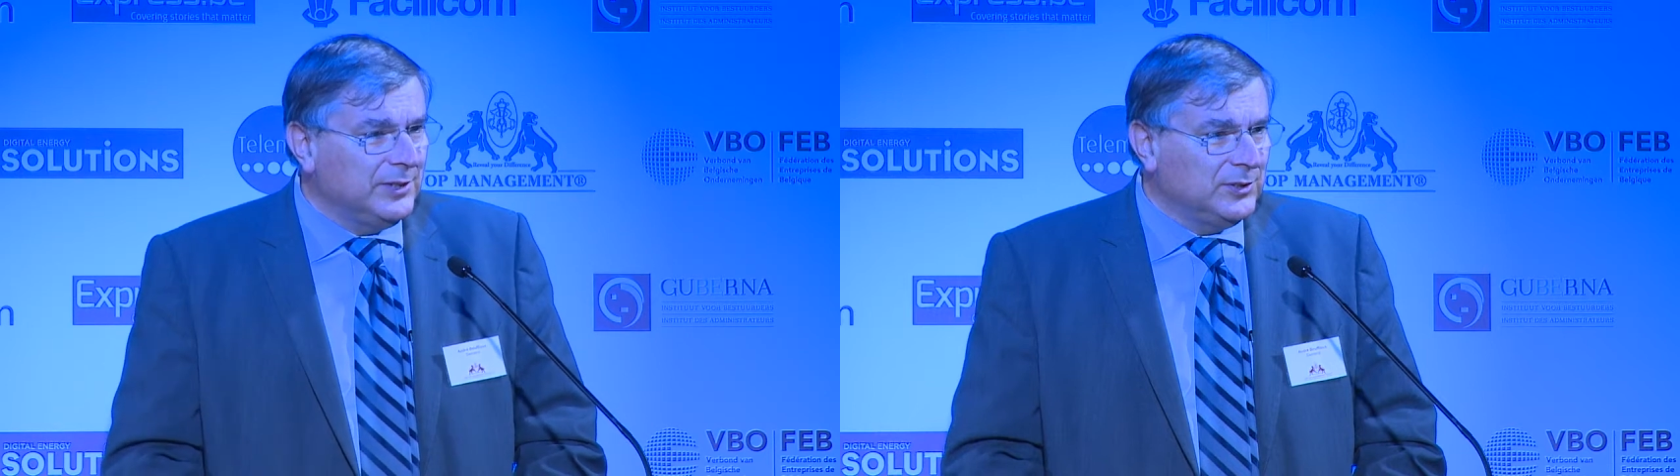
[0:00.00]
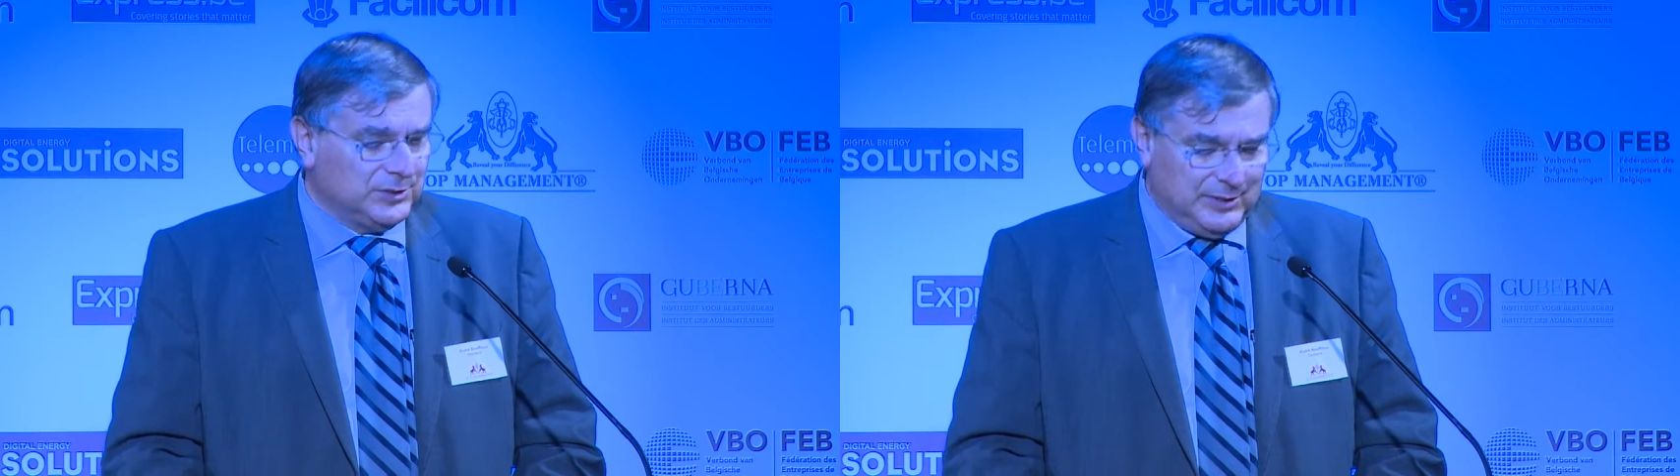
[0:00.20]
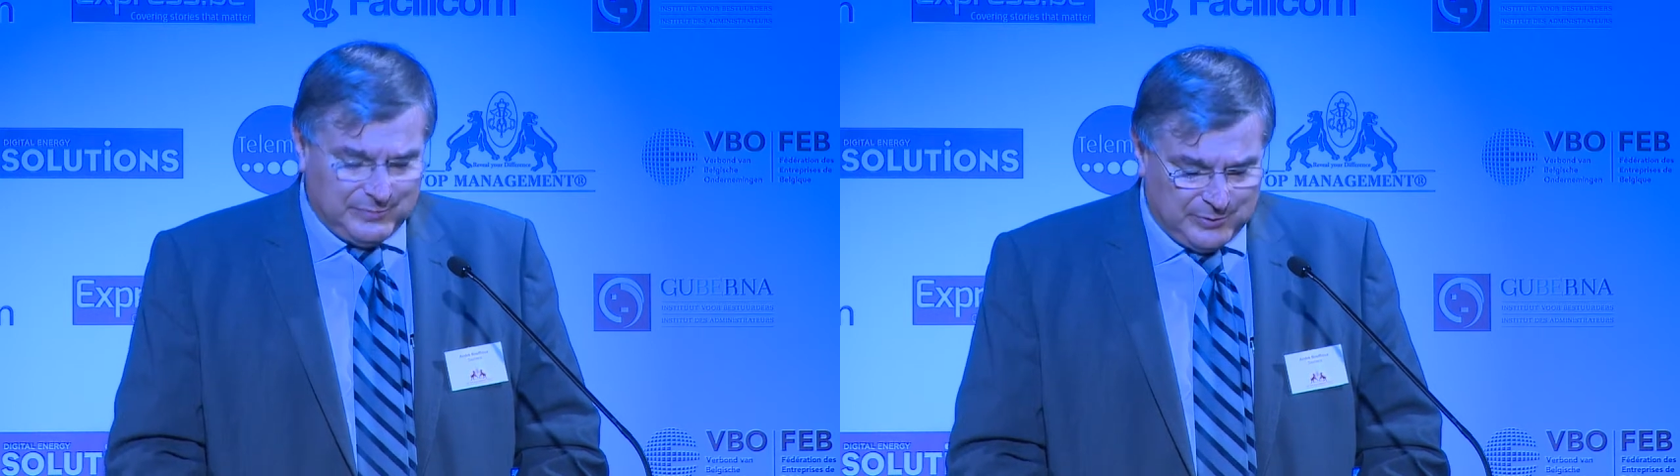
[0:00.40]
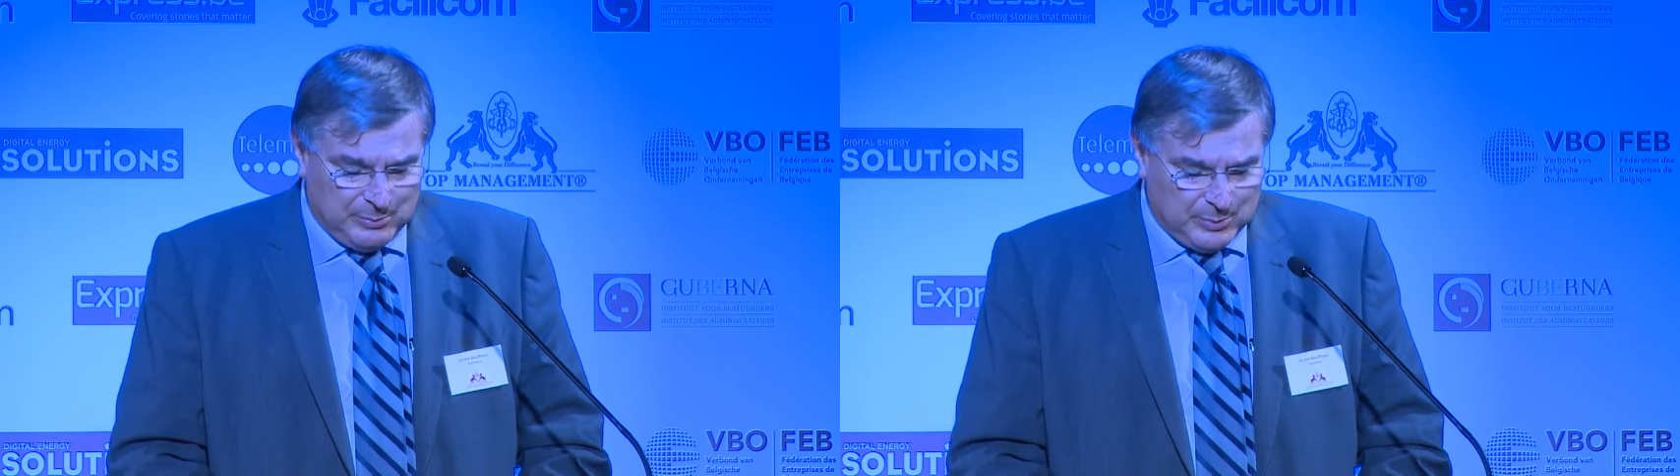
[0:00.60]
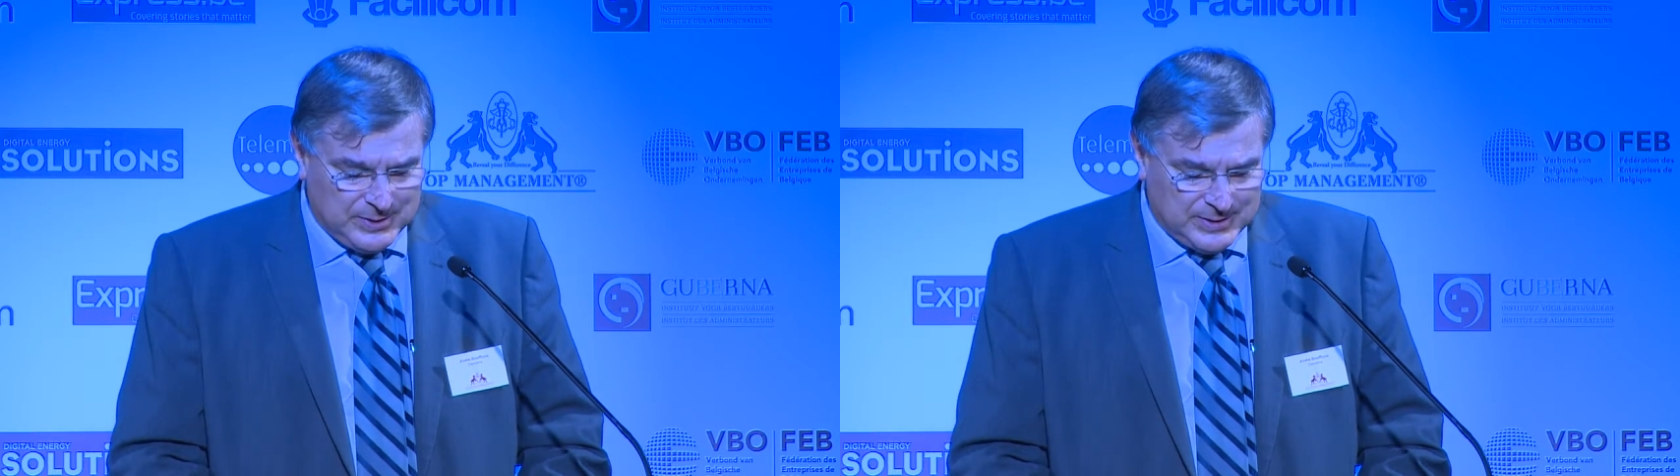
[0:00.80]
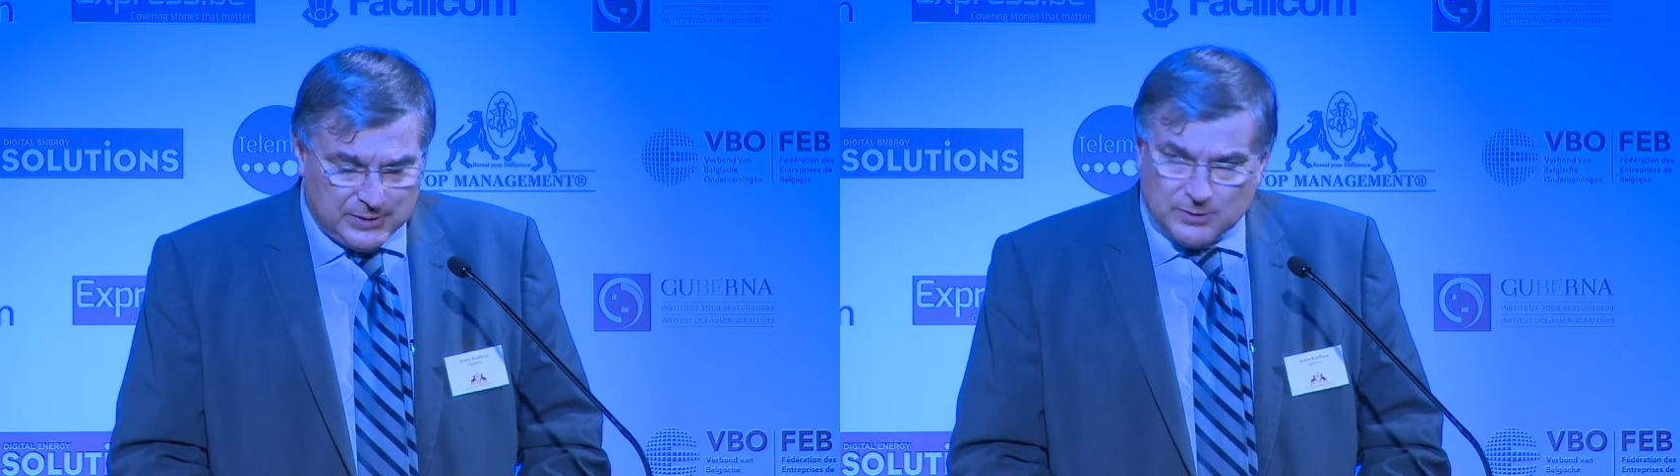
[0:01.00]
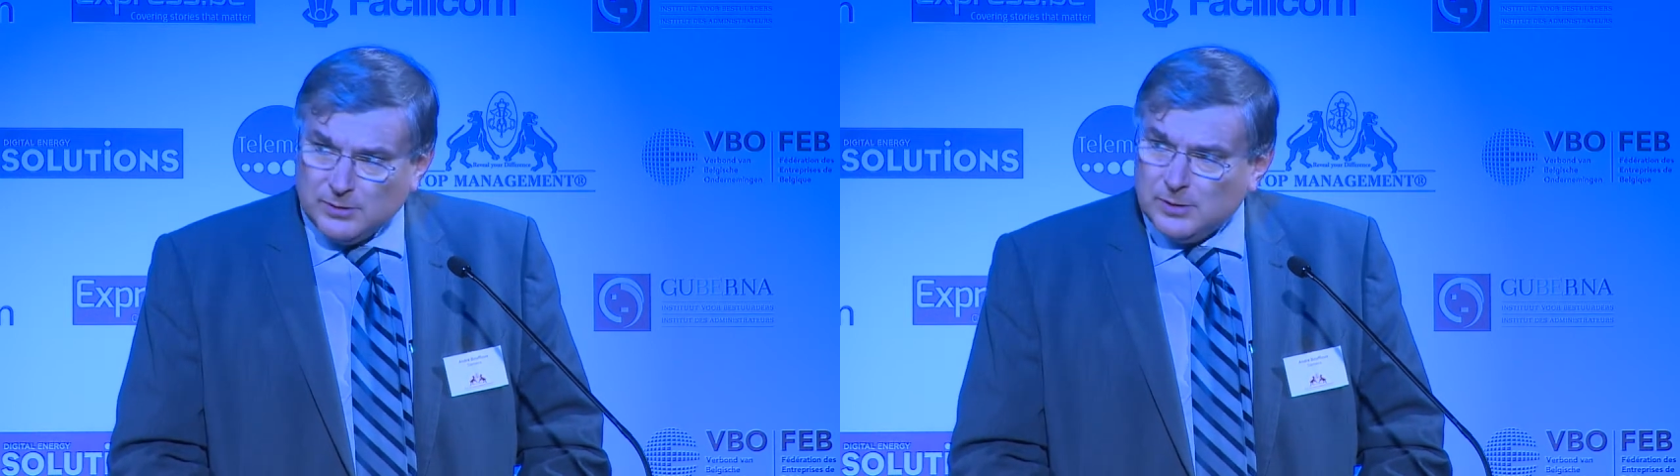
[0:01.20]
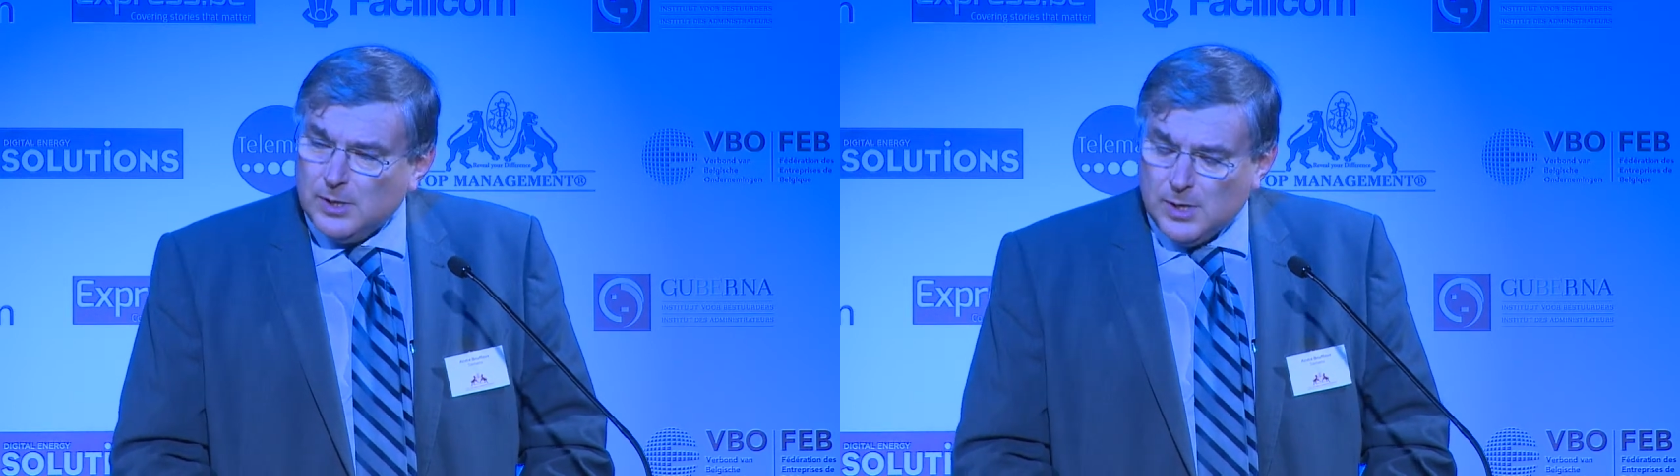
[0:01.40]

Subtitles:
Industry 4.0